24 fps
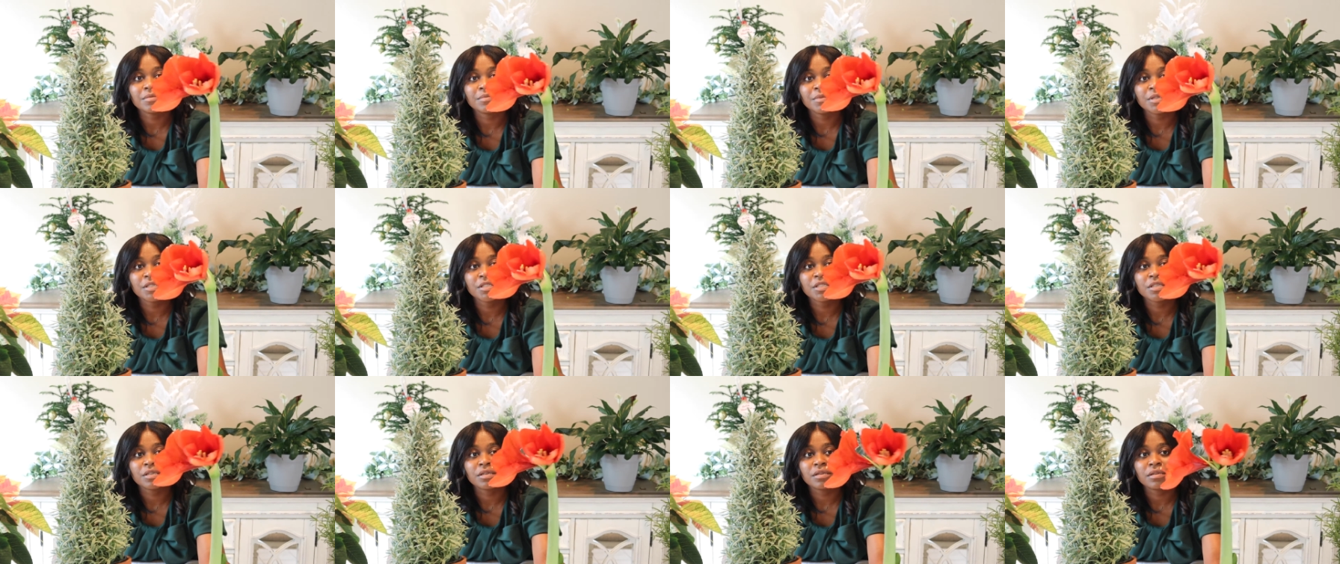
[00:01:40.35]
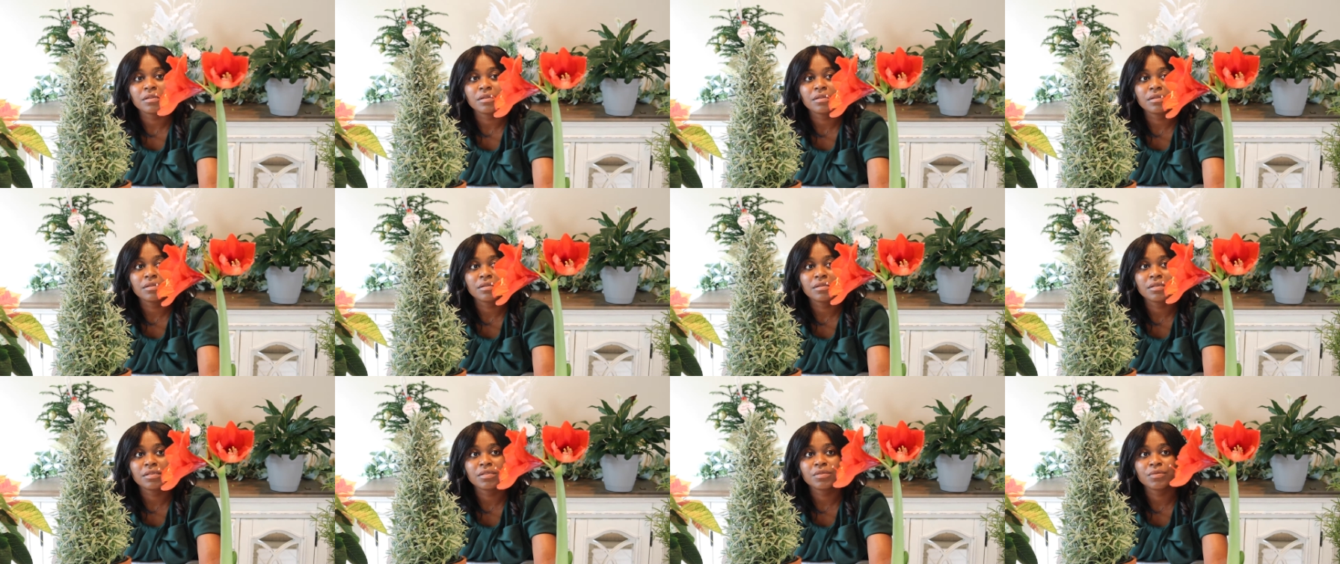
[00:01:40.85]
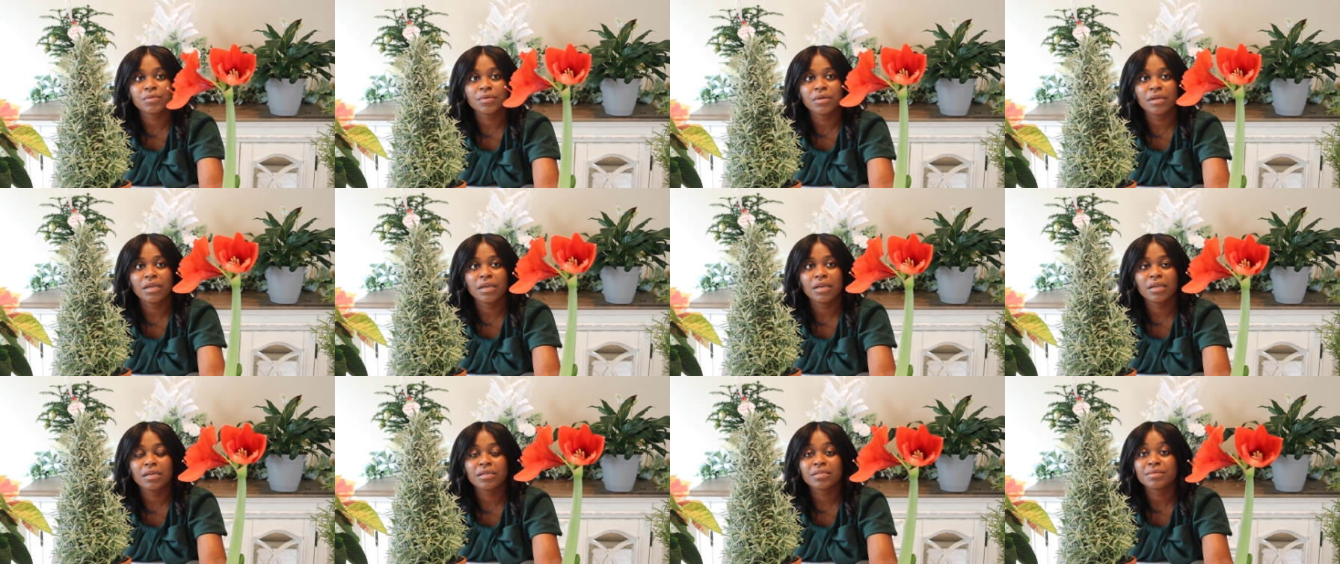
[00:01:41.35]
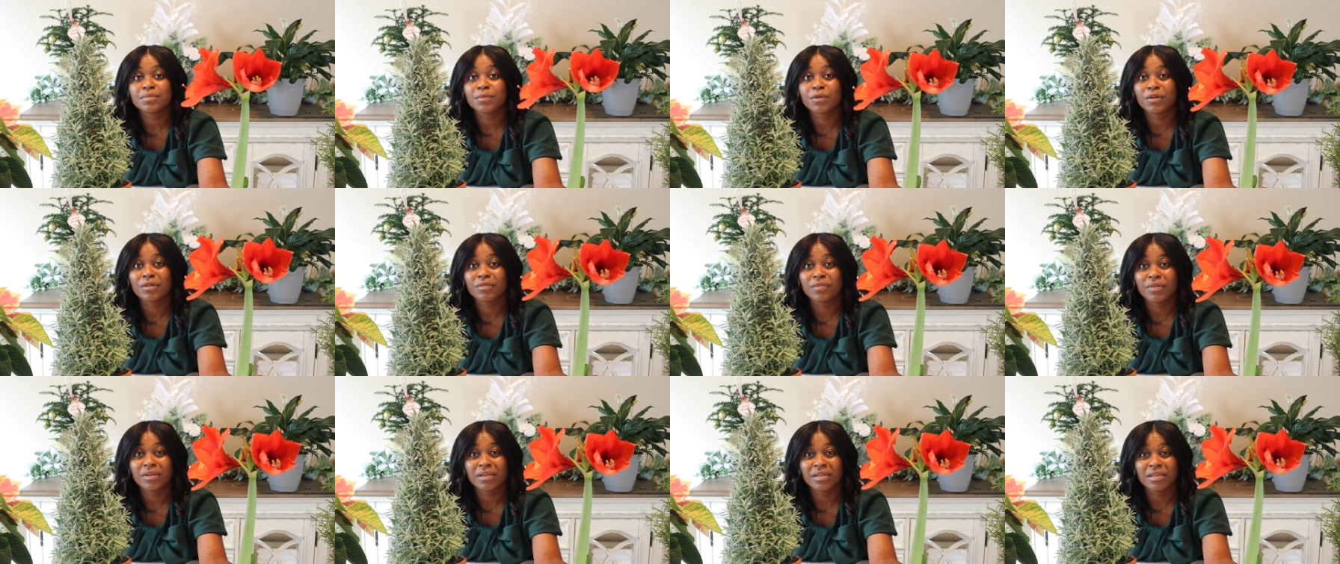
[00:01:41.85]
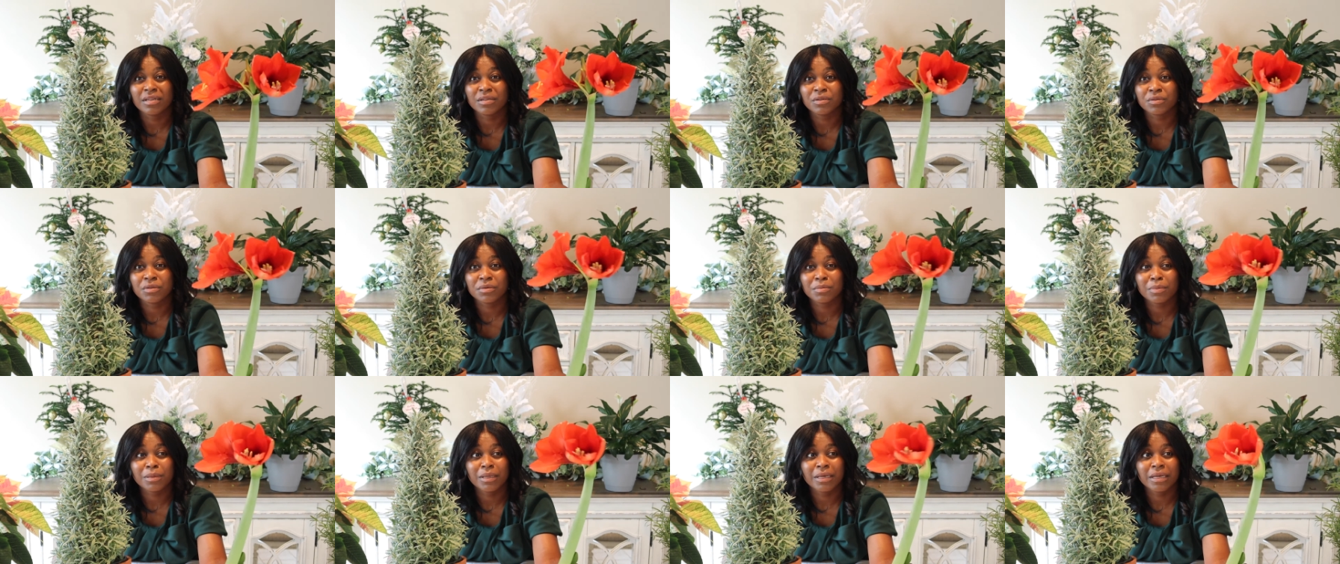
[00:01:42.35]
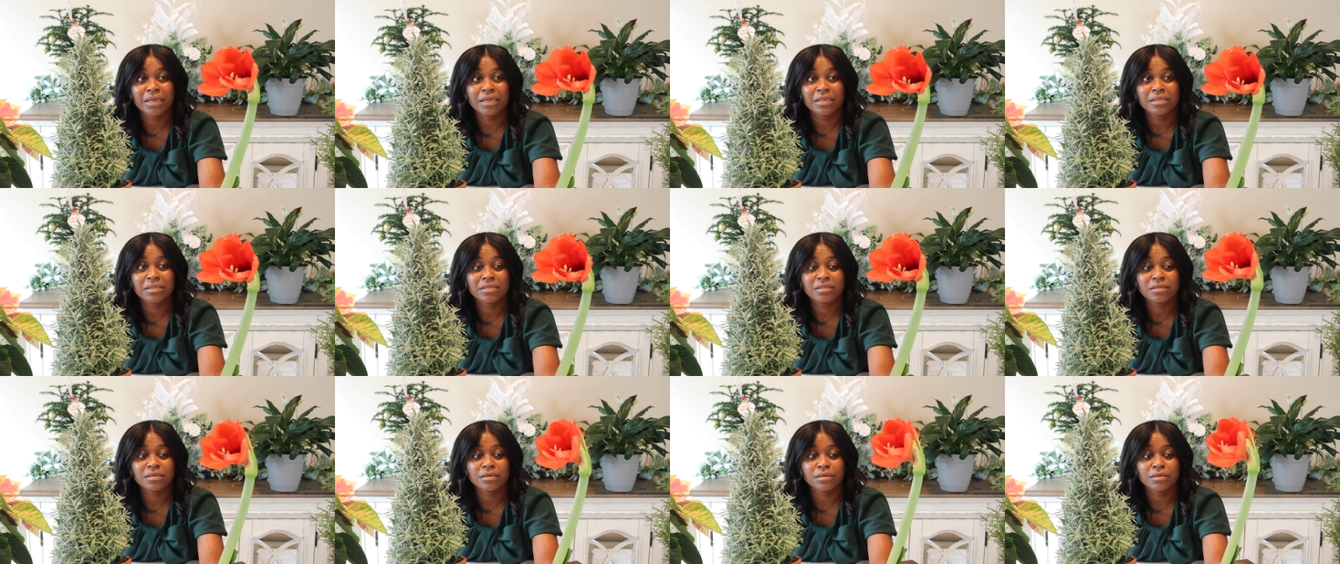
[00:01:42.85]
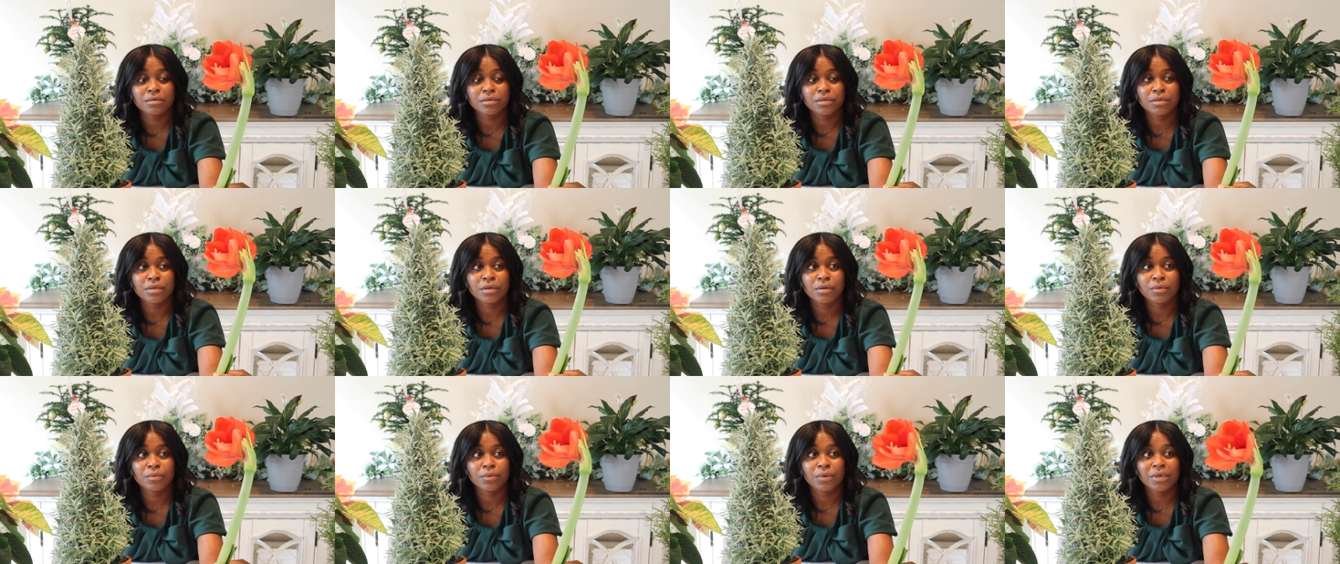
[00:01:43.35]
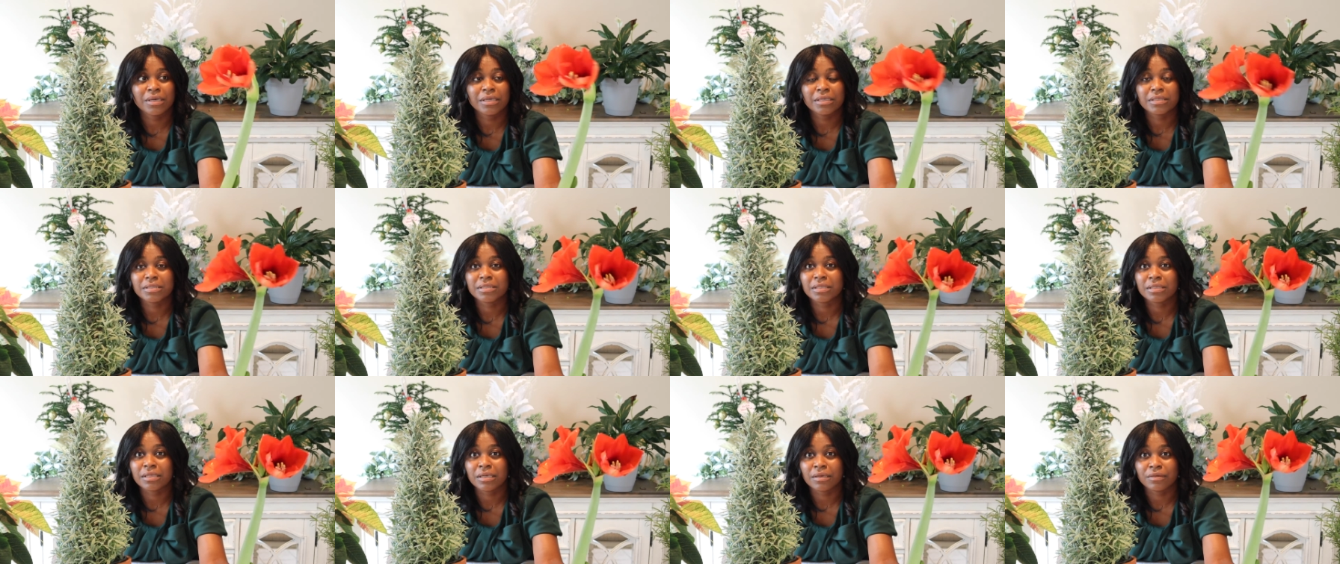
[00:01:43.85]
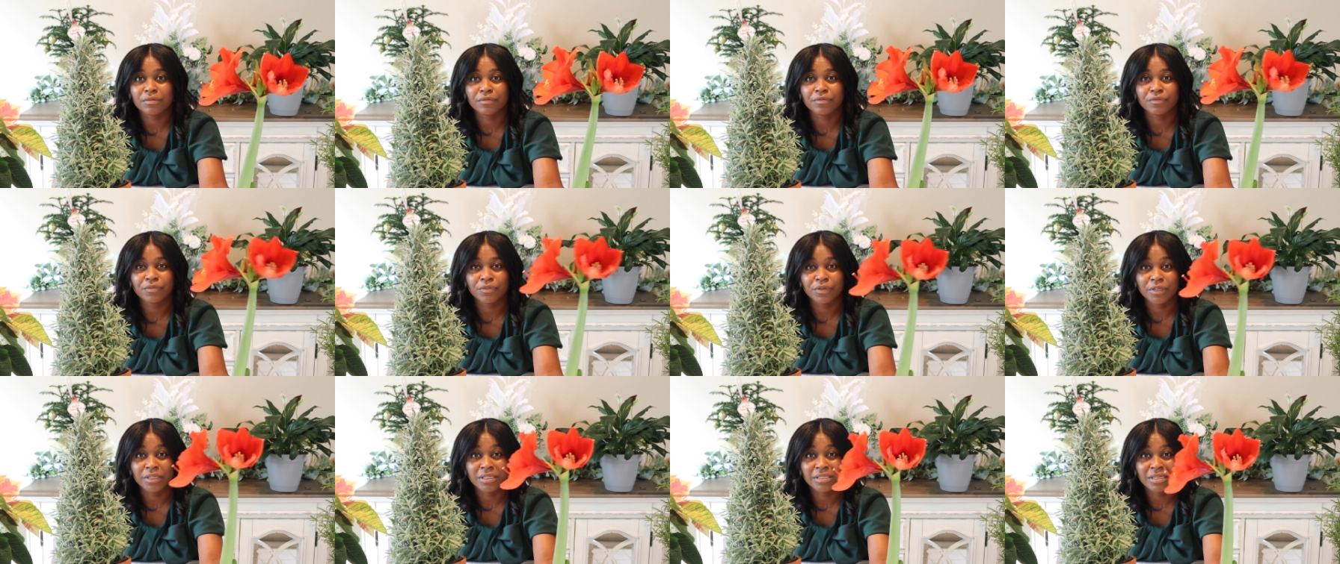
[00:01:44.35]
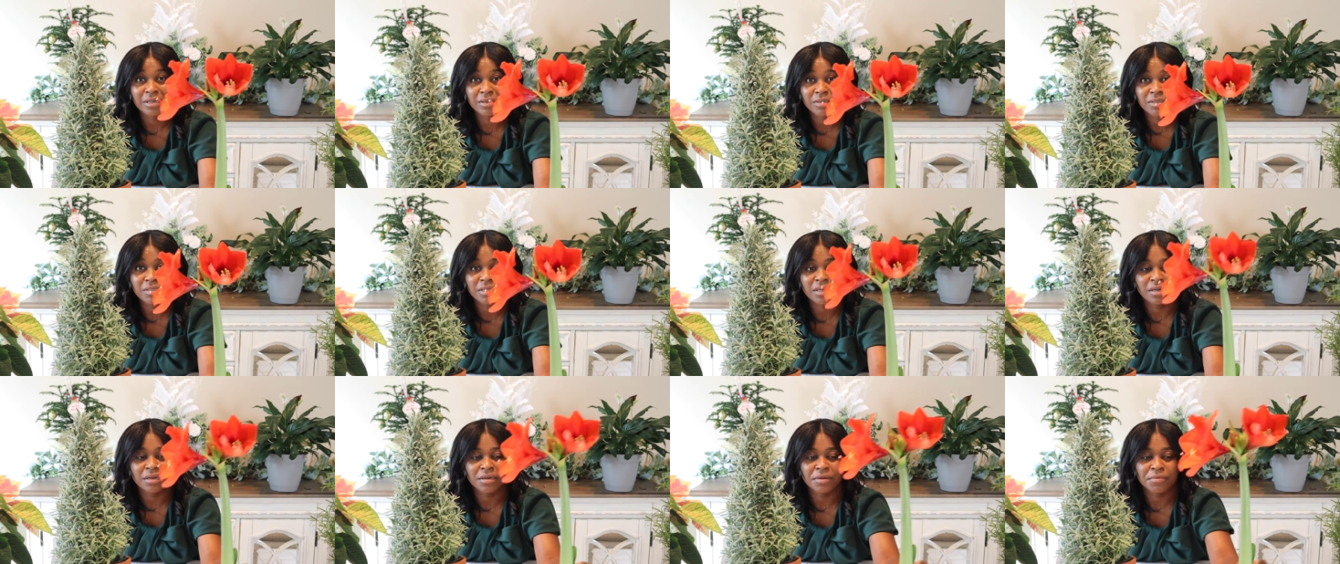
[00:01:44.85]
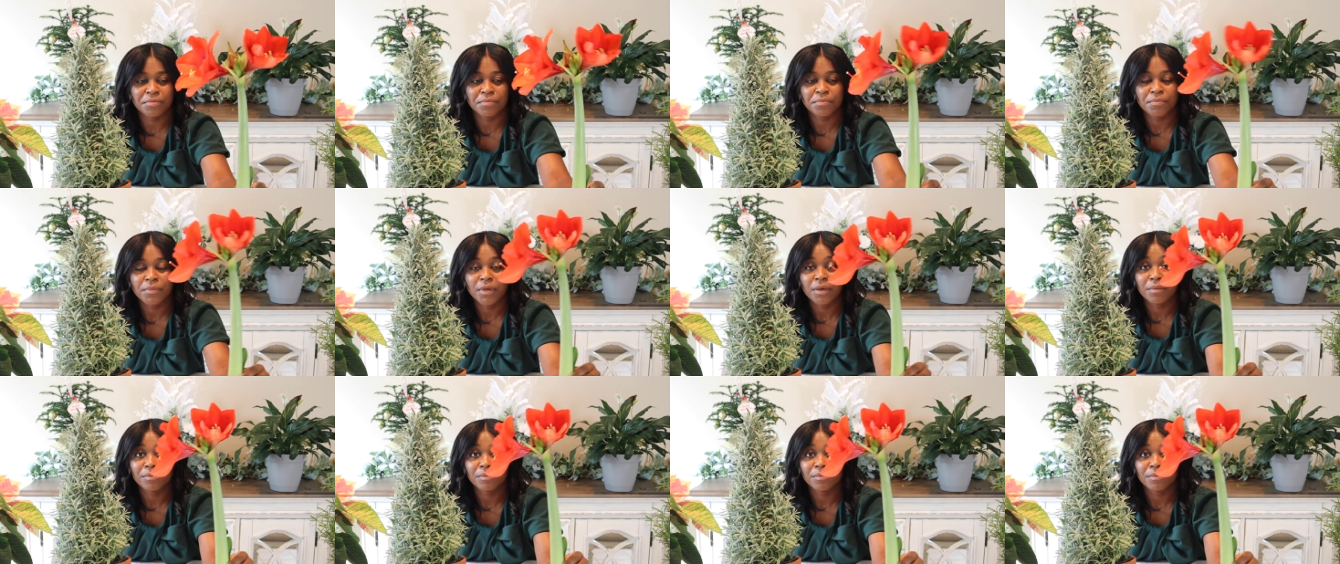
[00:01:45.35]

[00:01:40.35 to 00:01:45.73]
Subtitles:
mention, this one is more of an indoor plant, so you don't want it to like freeze outside.